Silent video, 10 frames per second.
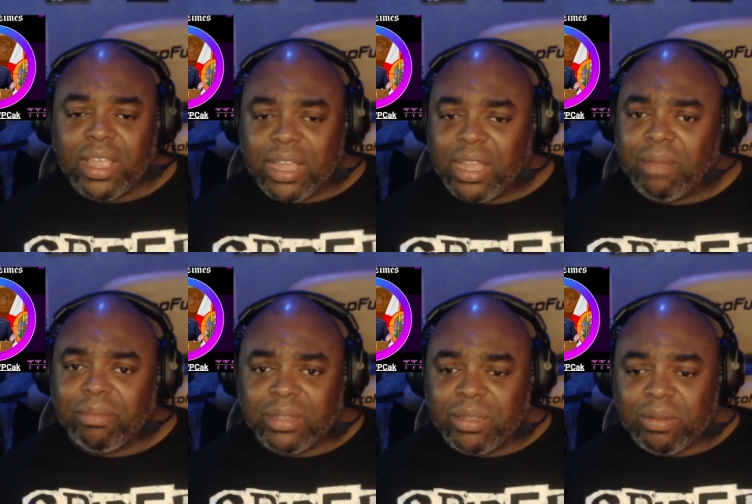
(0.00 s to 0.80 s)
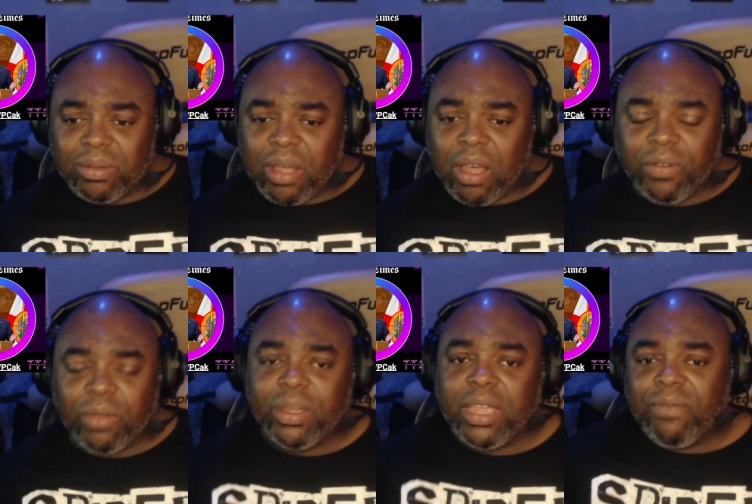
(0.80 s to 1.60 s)
Um, hopefully,
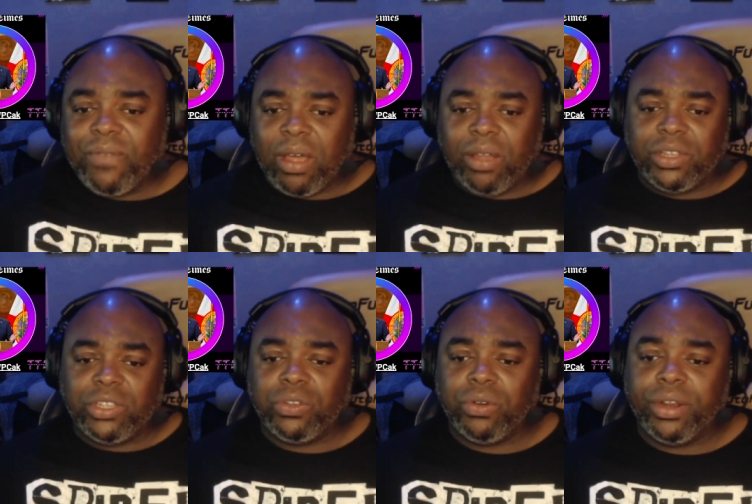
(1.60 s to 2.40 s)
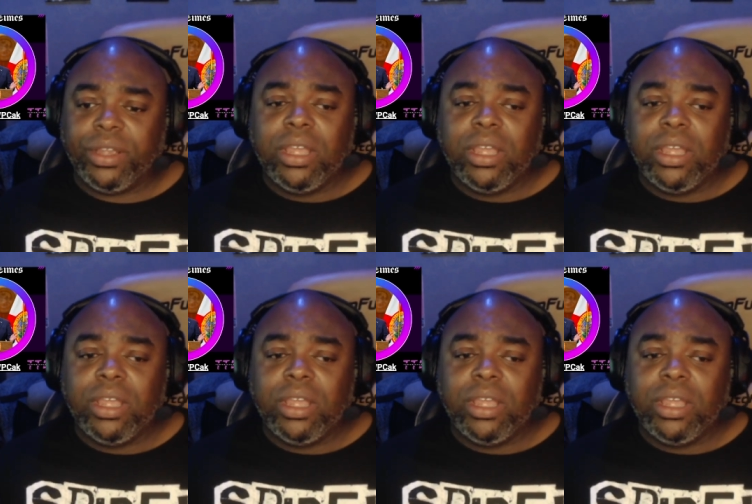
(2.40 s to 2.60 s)
we'll keep following this story.